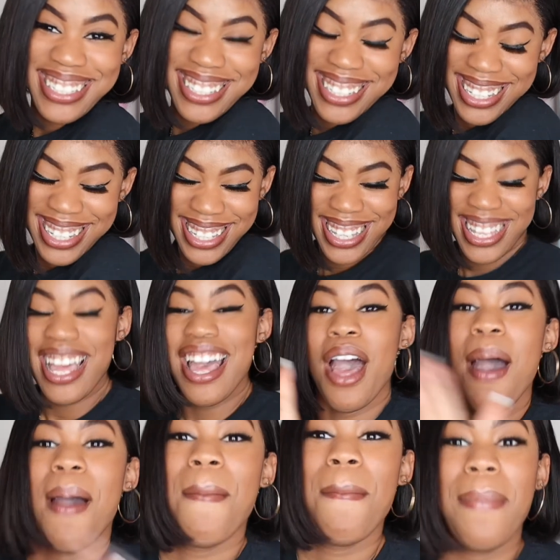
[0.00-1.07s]
yeah,
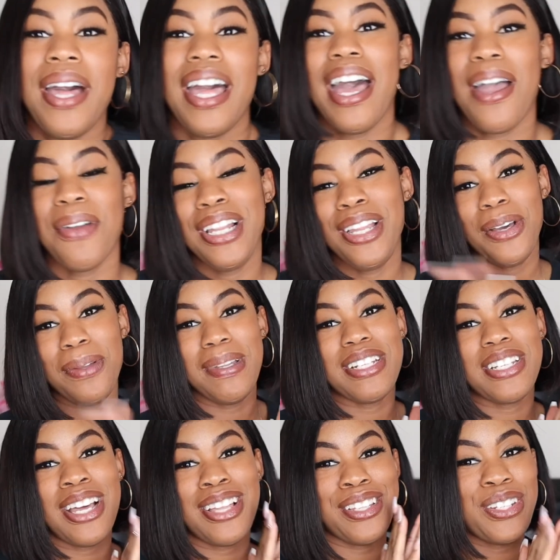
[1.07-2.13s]
but I really hope that
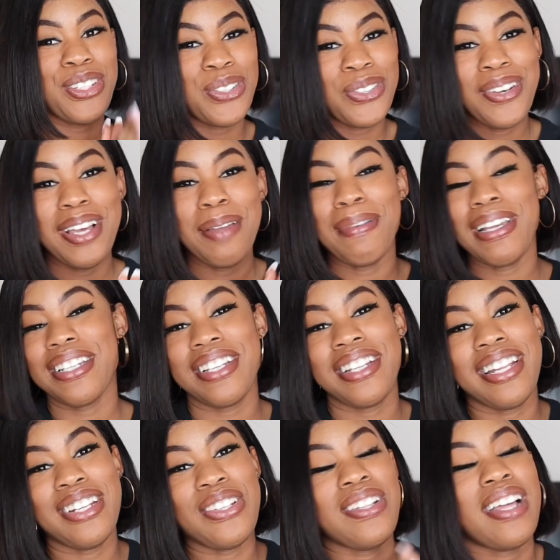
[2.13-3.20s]
y'all enjoy. Make sure
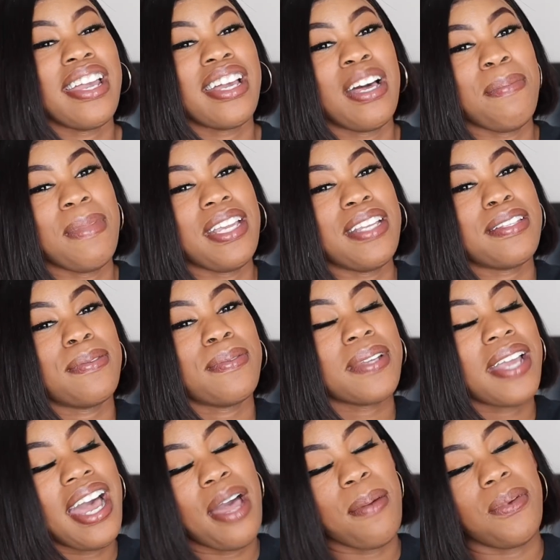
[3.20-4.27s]
that you like, comment, and
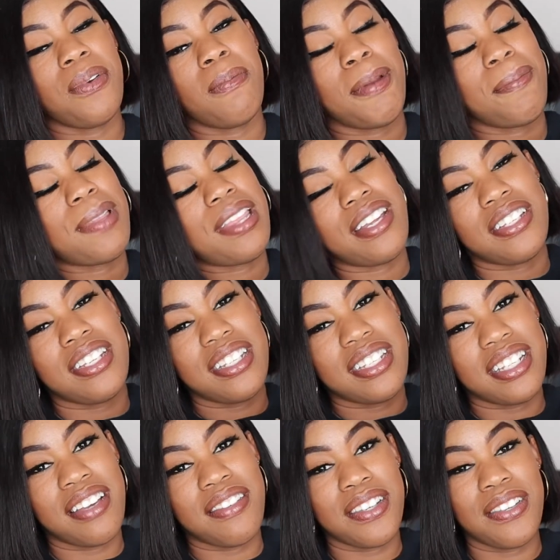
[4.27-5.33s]
subscribe. And remember that Jesus
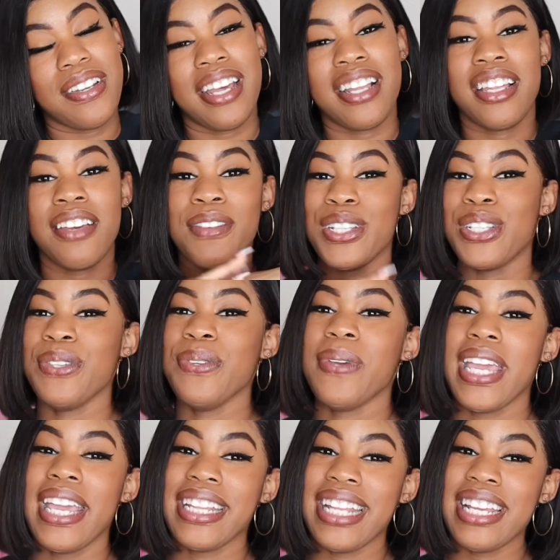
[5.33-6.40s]
loves you and I love you too.
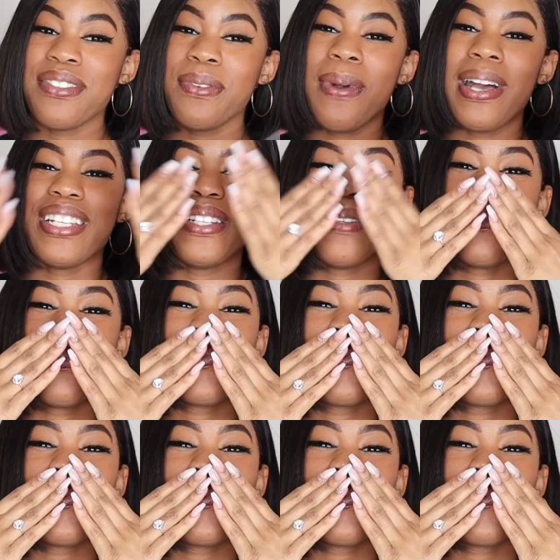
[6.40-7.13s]
And thanks for watching.